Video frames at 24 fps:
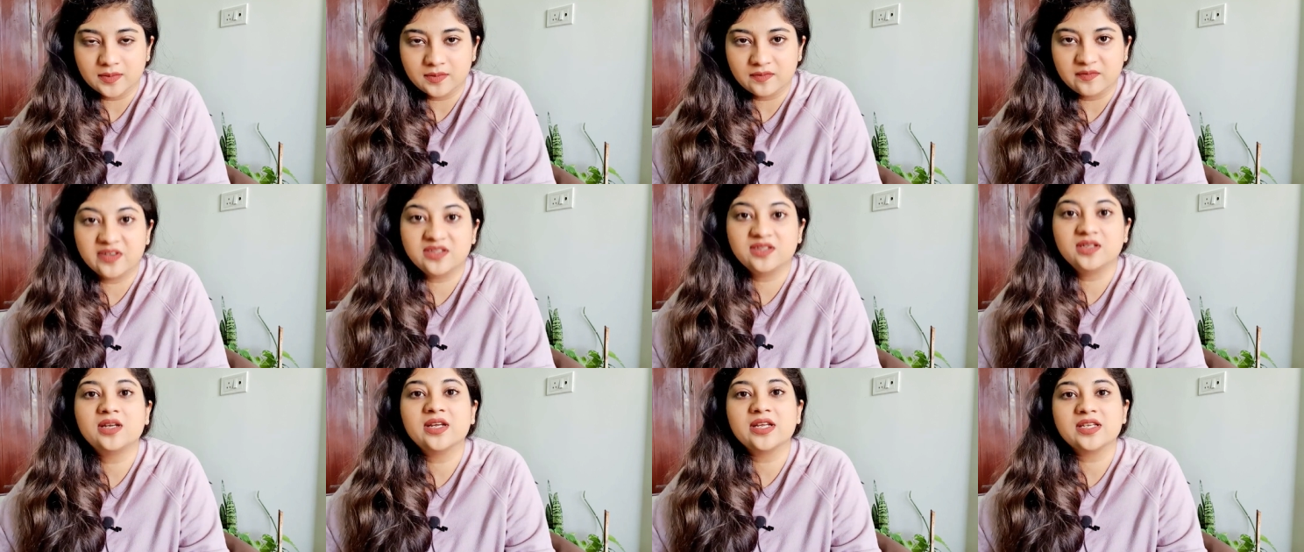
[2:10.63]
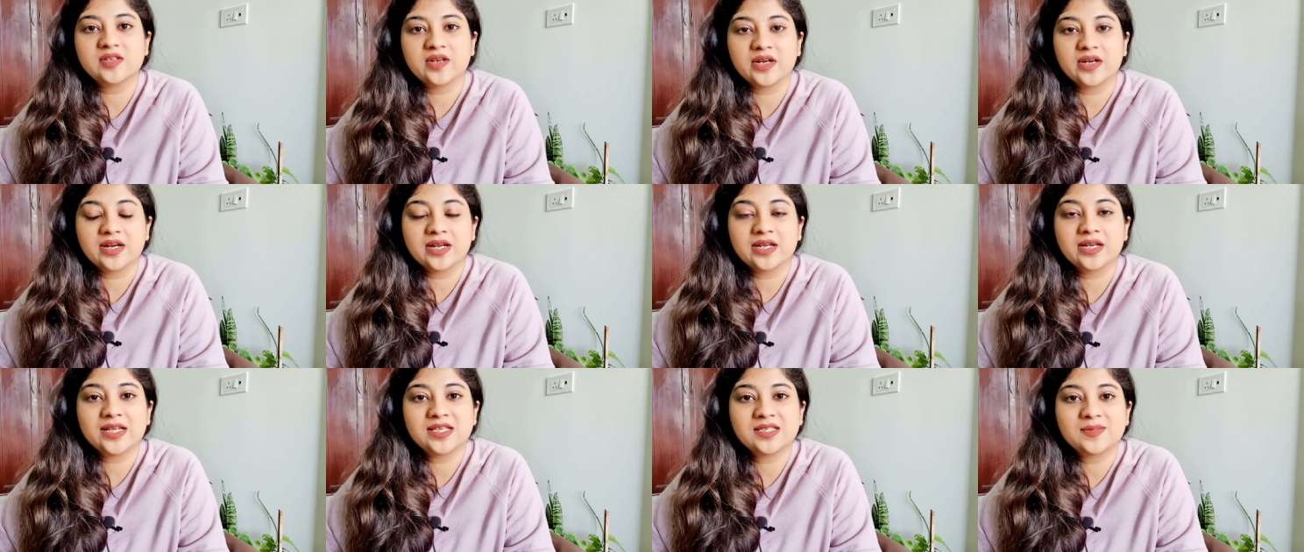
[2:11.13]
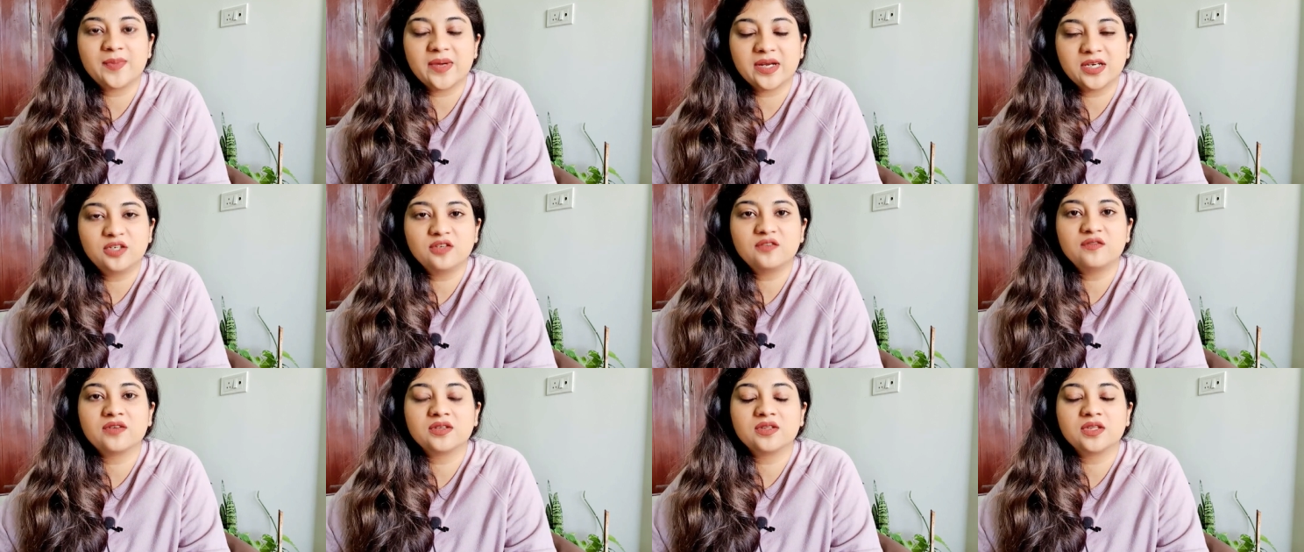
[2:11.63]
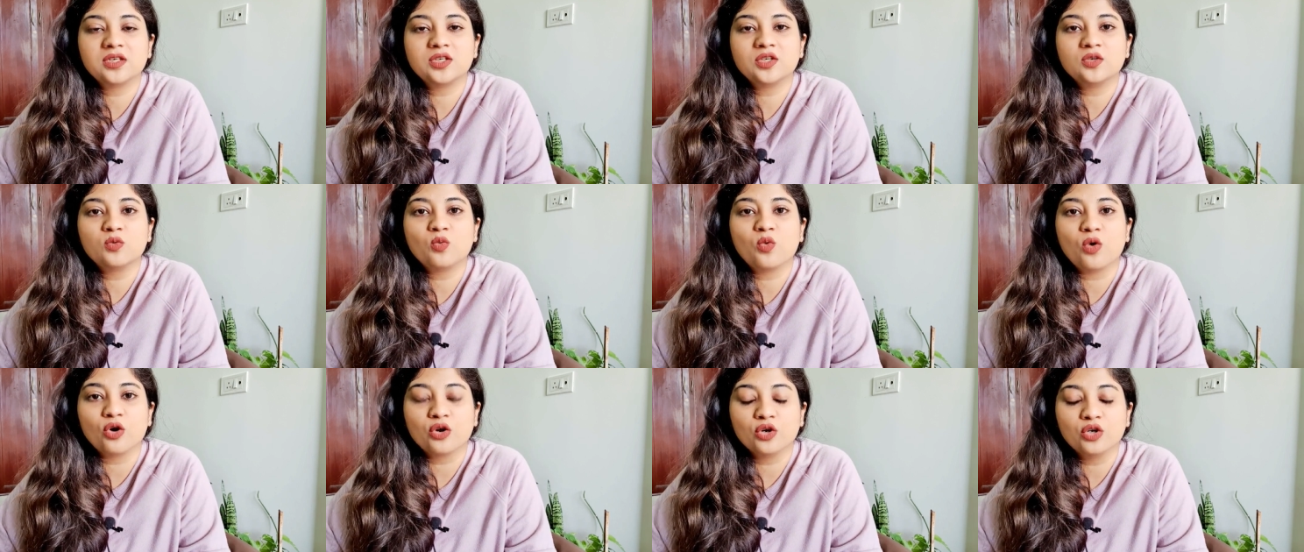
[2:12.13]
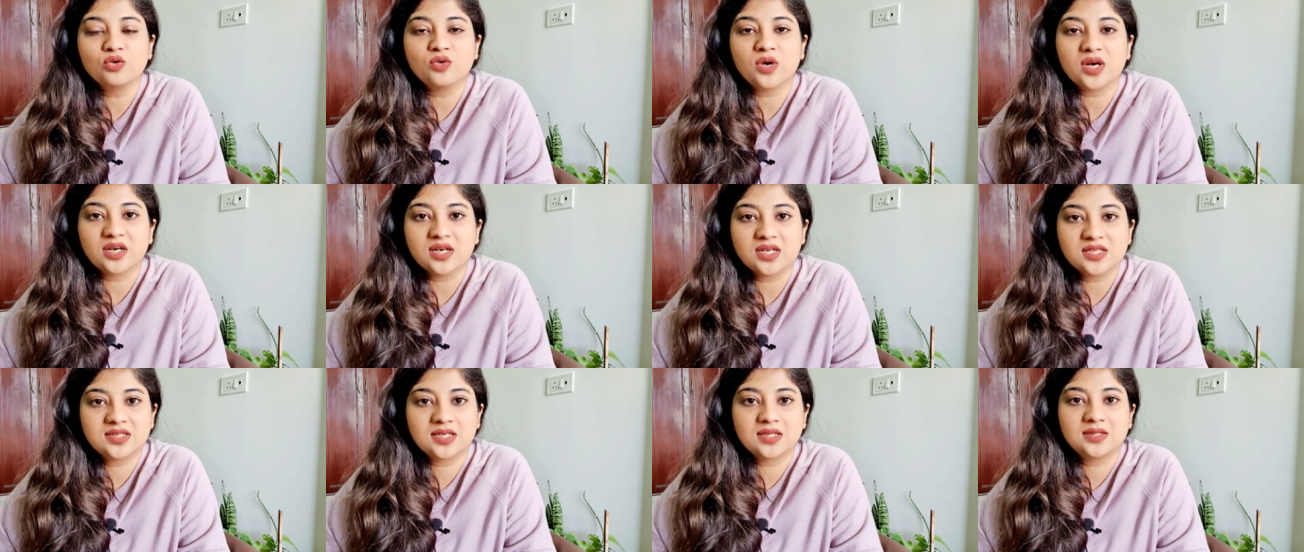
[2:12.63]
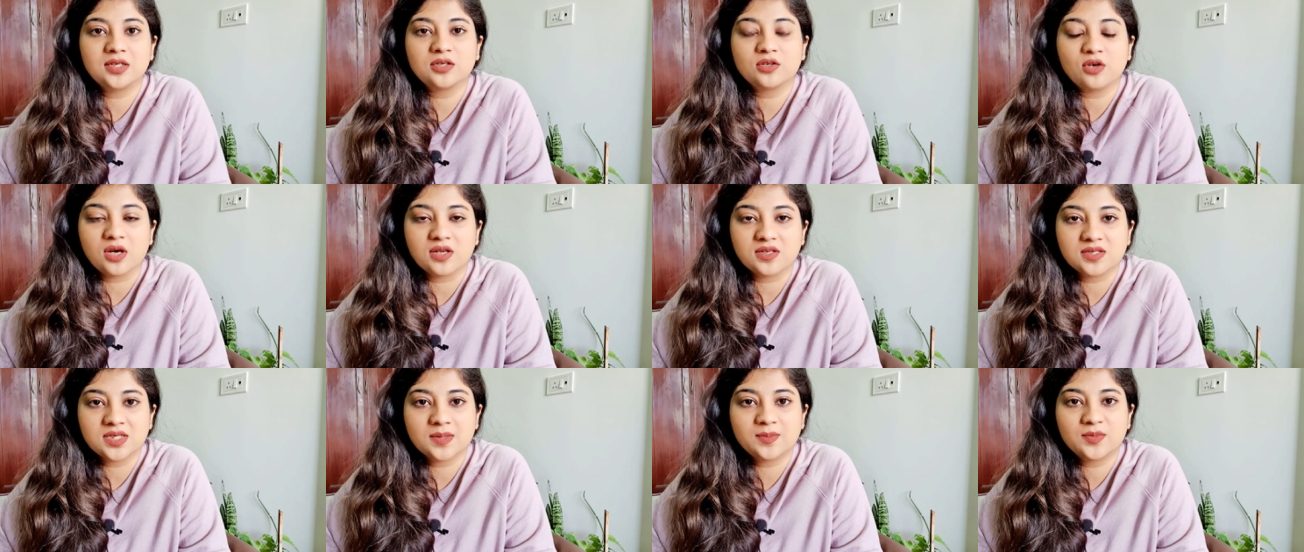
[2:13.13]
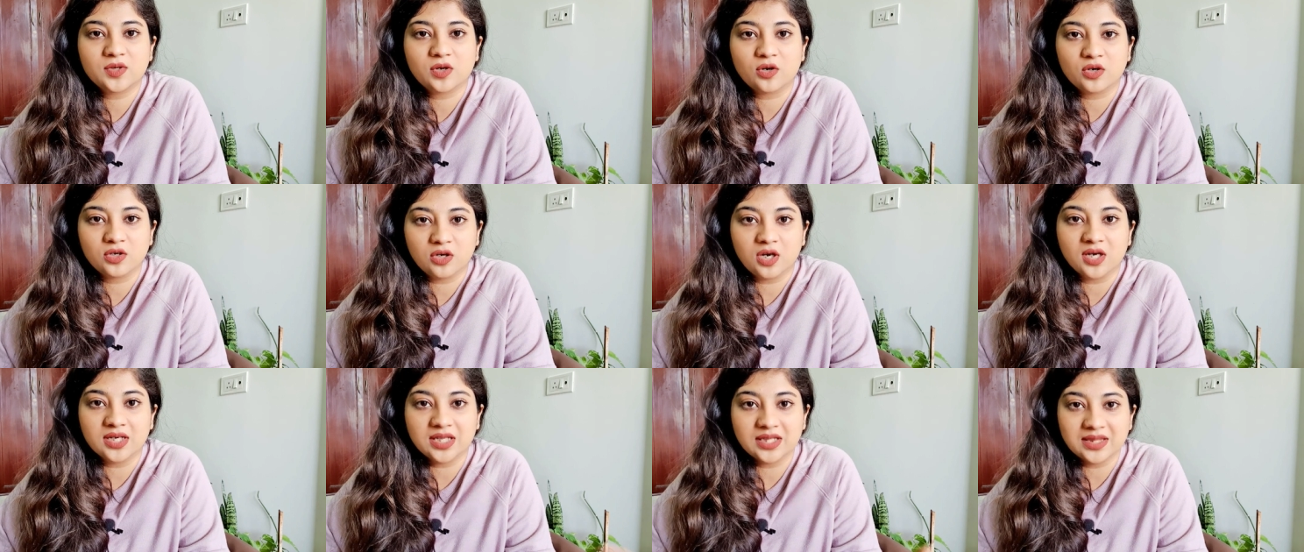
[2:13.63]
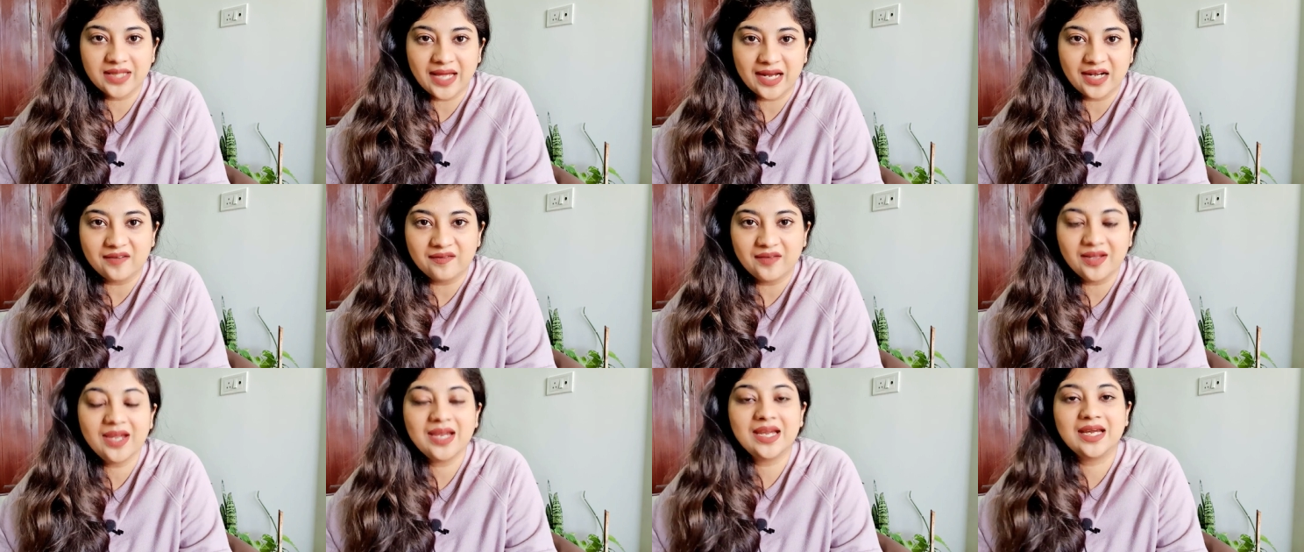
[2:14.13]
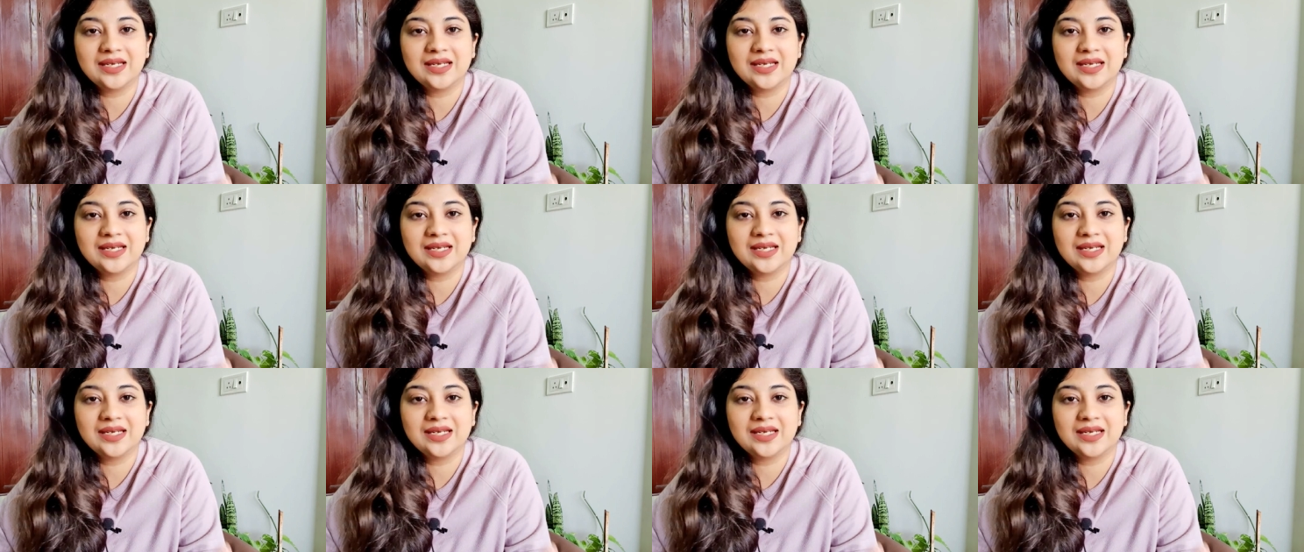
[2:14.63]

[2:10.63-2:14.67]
whether irrespective whether you want to understand that concept or not in that way